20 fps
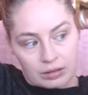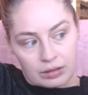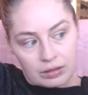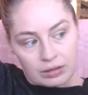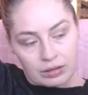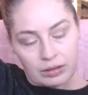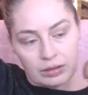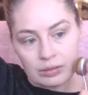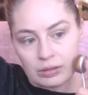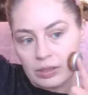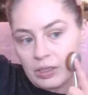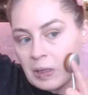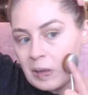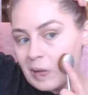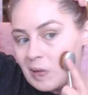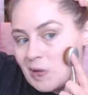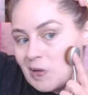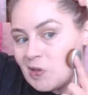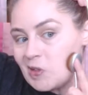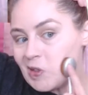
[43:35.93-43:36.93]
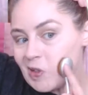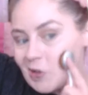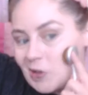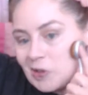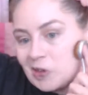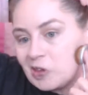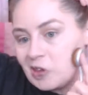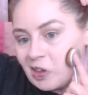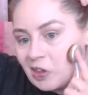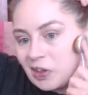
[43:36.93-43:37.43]
There's like
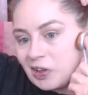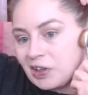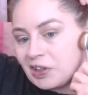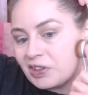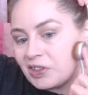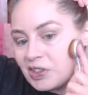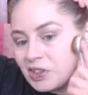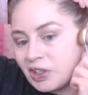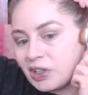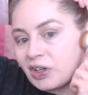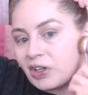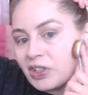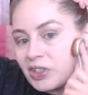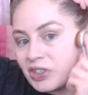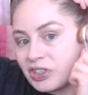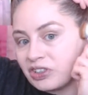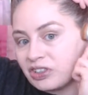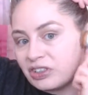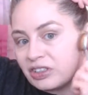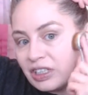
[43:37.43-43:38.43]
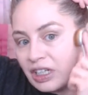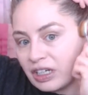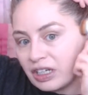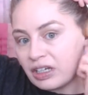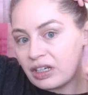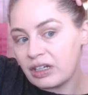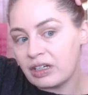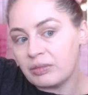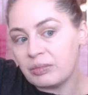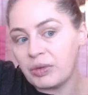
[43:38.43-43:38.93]
certain things that I should
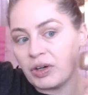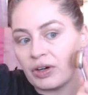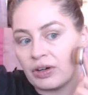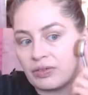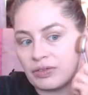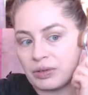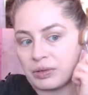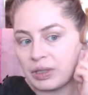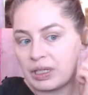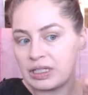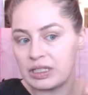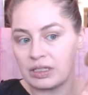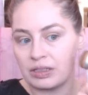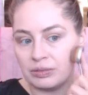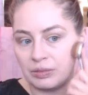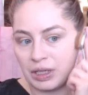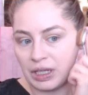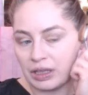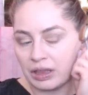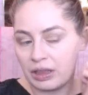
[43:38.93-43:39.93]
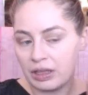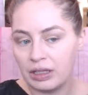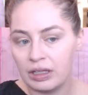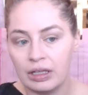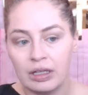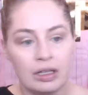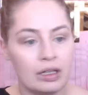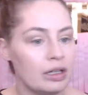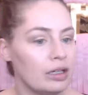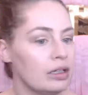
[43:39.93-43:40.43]
take more of a risk with
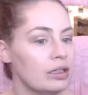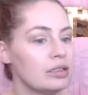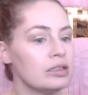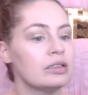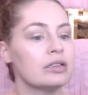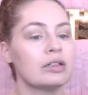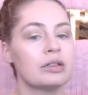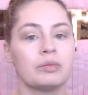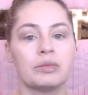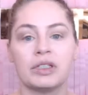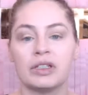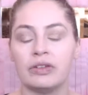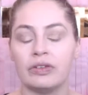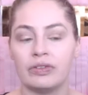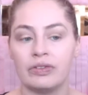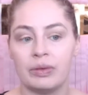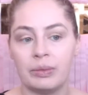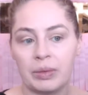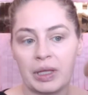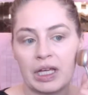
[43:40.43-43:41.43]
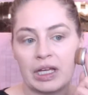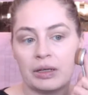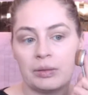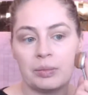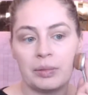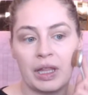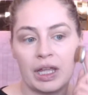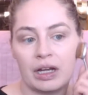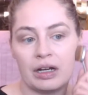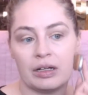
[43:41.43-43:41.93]
in terms of makeup
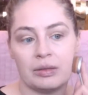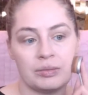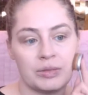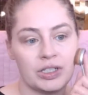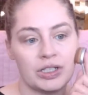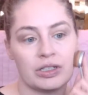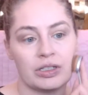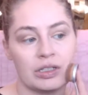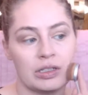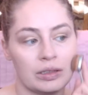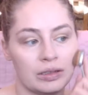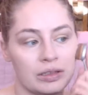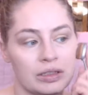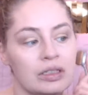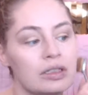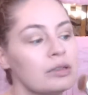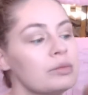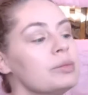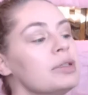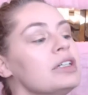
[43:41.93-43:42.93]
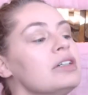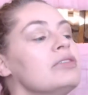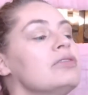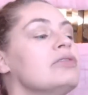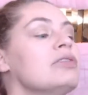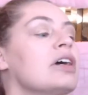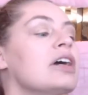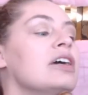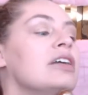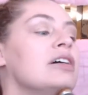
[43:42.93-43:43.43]
that I'm just a little bit
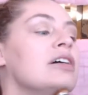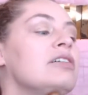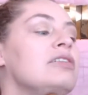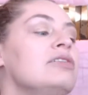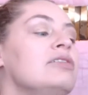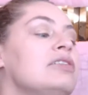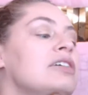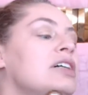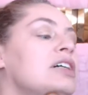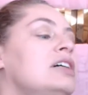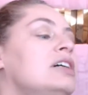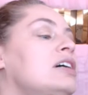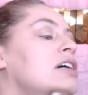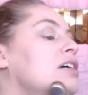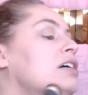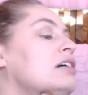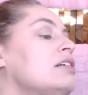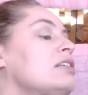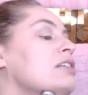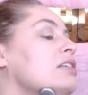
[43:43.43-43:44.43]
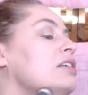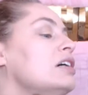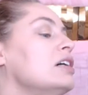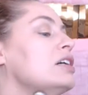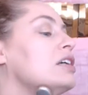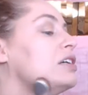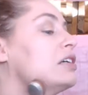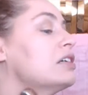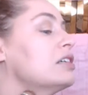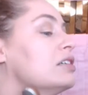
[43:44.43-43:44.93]
afraid of.
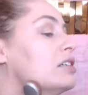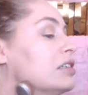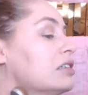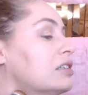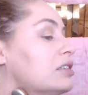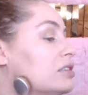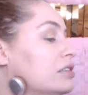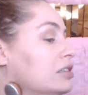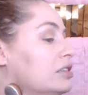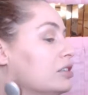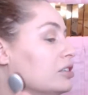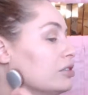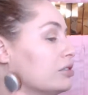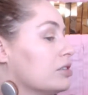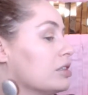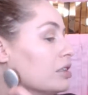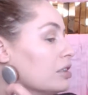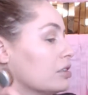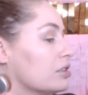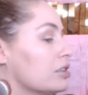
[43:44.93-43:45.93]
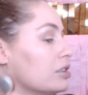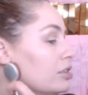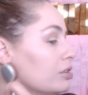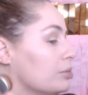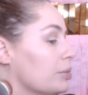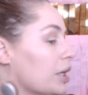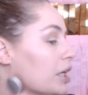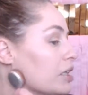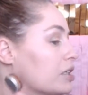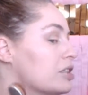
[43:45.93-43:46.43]
Like using too
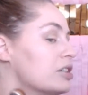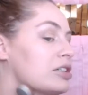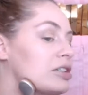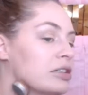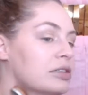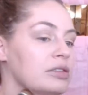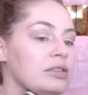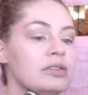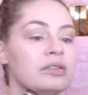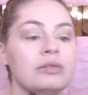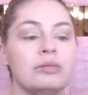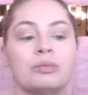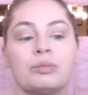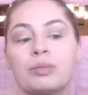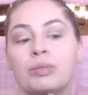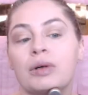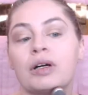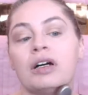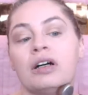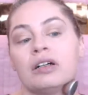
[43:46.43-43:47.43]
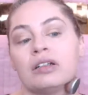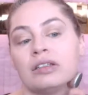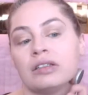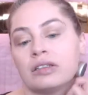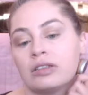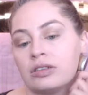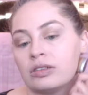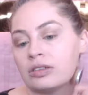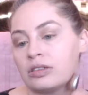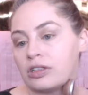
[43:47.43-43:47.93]
much
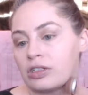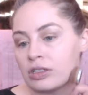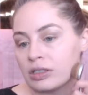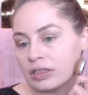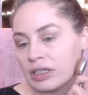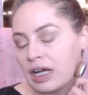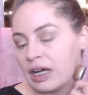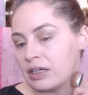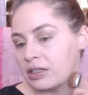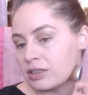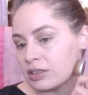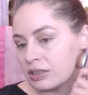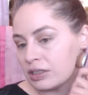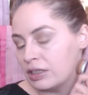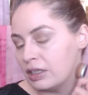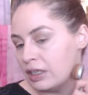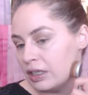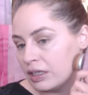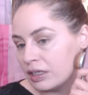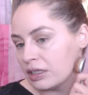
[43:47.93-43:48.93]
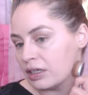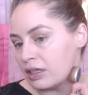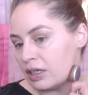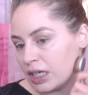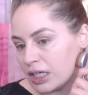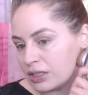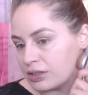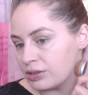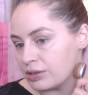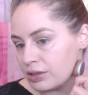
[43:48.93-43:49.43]
bronzer slash
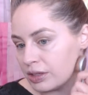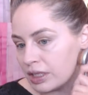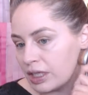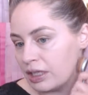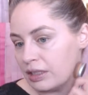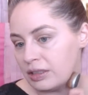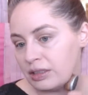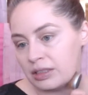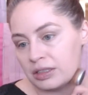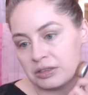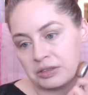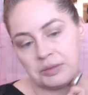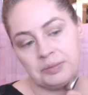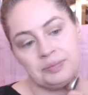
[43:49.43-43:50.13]
contour colors,